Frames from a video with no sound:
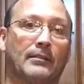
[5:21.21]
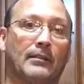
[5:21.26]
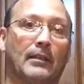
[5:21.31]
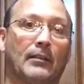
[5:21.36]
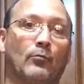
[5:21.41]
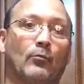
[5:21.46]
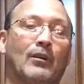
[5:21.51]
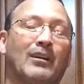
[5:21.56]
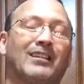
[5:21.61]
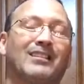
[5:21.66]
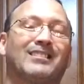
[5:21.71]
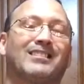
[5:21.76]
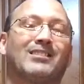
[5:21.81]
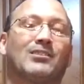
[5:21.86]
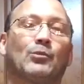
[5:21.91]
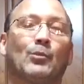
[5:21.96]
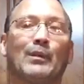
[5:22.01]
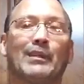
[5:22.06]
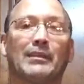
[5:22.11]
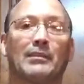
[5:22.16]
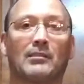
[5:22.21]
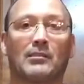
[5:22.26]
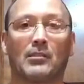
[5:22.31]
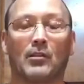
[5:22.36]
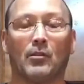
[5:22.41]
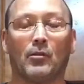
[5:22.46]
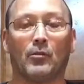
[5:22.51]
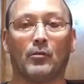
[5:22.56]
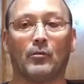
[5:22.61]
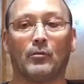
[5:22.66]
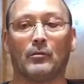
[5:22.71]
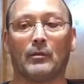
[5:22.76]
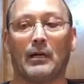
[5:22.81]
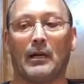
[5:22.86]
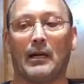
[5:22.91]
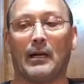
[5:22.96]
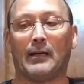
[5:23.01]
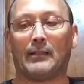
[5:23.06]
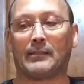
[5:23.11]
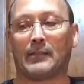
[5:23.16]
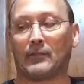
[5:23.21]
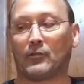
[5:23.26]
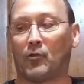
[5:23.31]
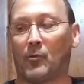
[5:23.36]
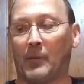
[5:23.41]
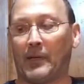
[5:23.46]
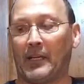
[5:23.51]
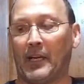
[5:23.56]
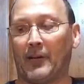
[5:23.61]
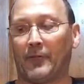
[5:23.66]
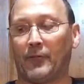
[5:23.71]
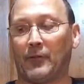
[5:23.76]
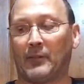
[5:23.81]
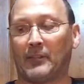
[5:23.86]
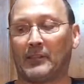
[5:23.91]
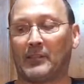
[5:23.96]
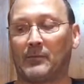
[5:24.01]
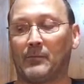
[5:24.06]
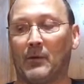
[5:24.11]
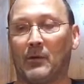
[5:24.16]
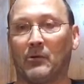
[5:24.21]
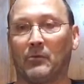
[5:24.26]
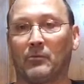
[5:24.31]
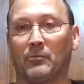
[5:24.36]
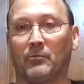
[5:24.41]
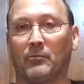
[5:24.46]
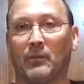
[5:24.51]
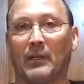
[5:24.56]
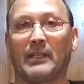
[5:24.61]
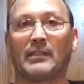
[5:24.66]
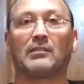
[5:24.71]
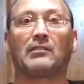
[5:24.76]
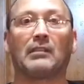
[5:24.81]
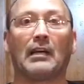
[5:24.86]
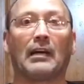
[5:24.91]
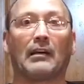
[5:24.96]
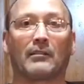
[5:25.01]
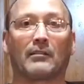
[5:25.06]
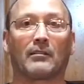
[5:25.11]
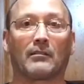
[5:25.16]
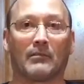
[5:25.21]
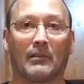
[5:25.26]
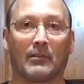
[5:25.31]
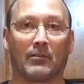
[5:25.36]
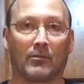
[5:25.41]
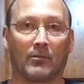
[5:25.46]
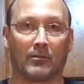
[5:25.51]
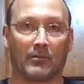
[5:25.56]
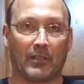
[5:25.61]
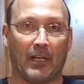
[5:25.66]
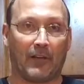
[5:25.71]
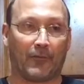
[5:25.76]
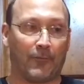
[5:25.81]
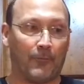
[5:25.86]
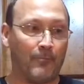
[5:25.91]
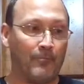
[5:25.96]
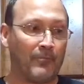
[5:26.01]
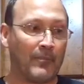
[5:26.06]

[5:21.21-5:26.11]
and when it's doing so, as I told my nephew, it smelled like death, literal death.